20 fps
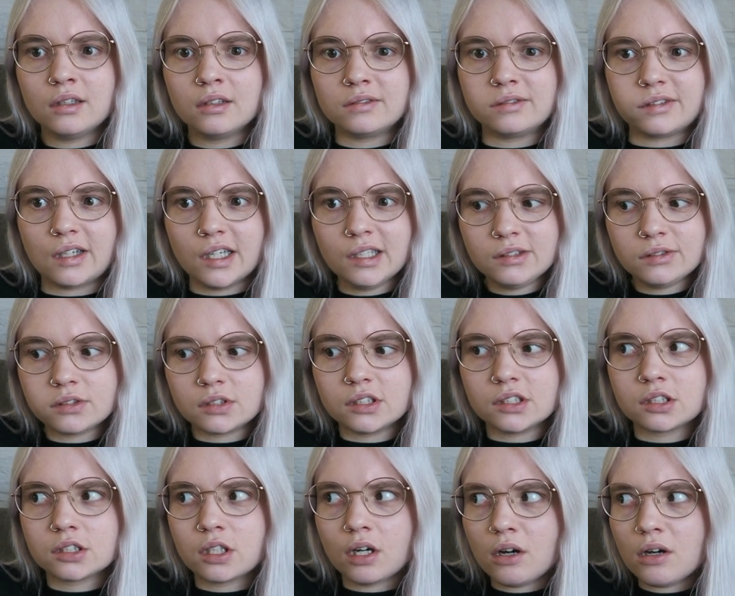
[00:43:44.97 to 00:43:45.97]
fight for
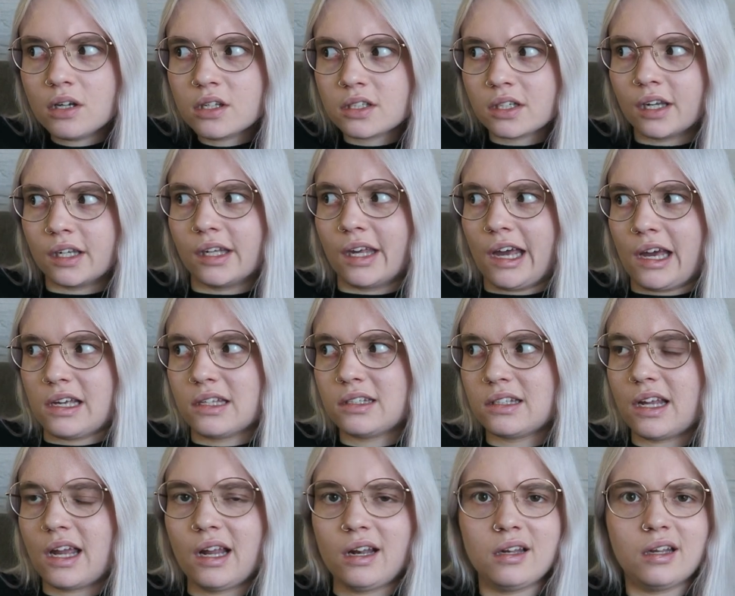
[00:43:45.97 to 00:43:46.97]
his cause, I
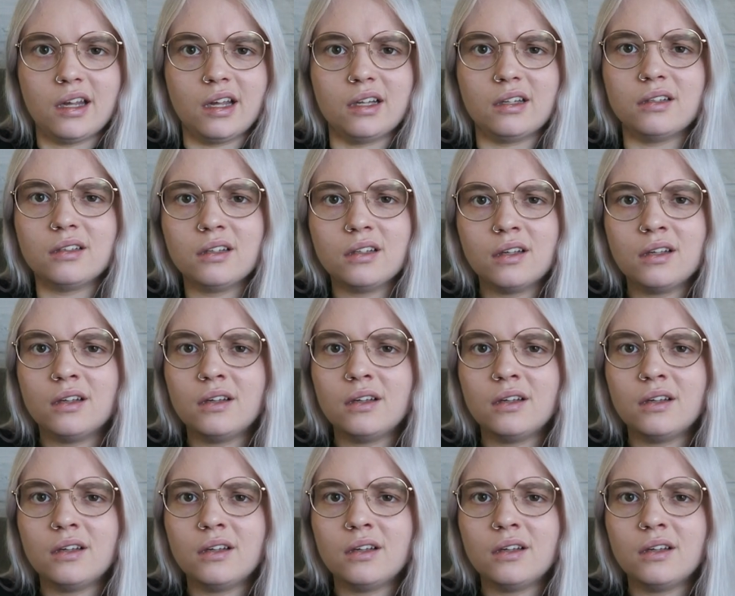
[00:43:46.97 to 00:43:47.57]
guess, and then,